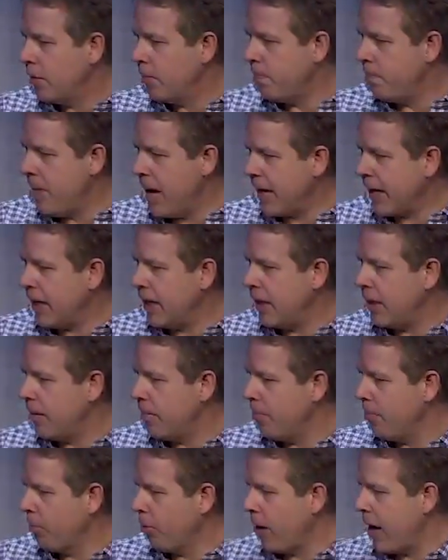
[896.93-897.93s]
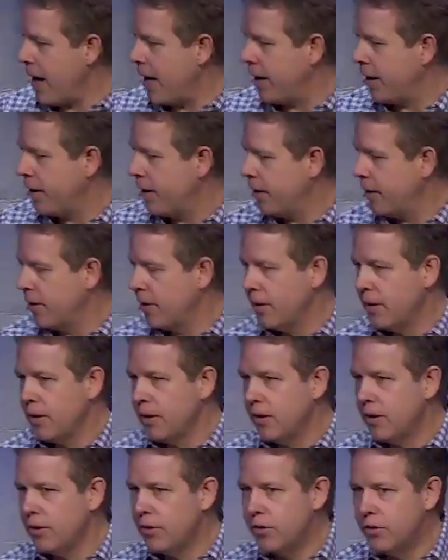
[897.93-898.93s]
begging bread.
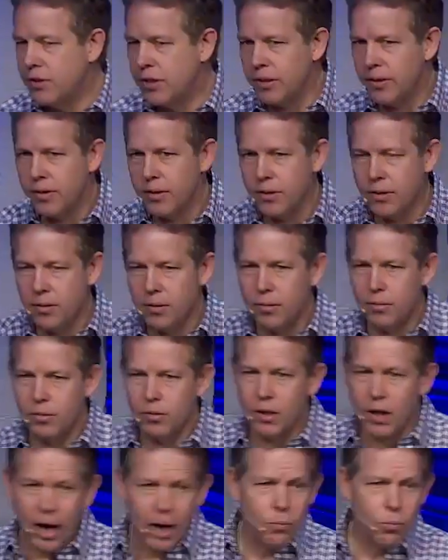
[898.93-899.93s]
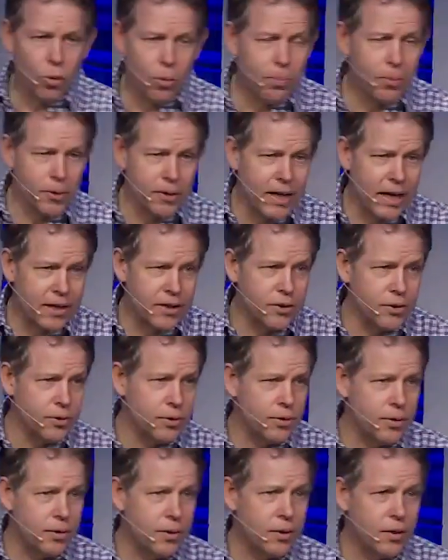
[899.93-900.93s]
See, God will protect you.
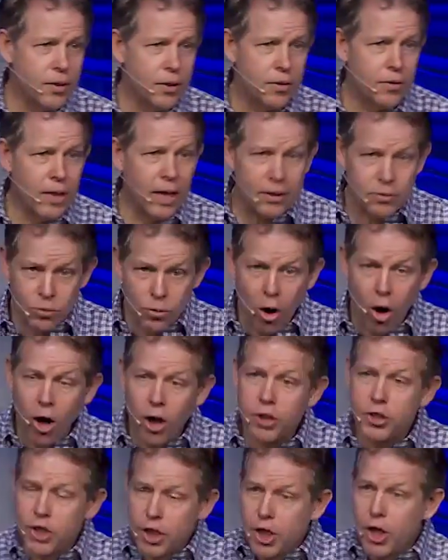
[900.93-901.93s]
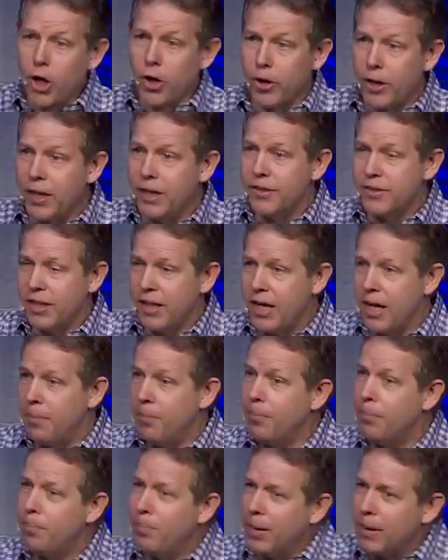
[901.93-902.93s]
That our security is in
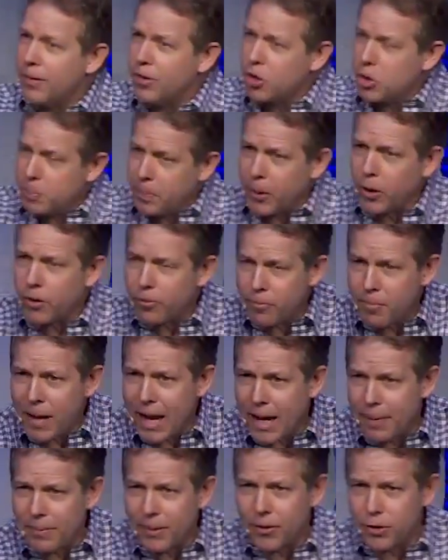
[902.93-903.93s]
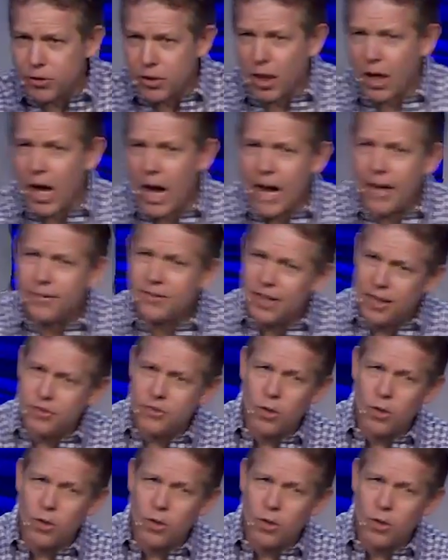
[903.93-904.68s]
Him. But the spirit of mammon, there's a lie that says,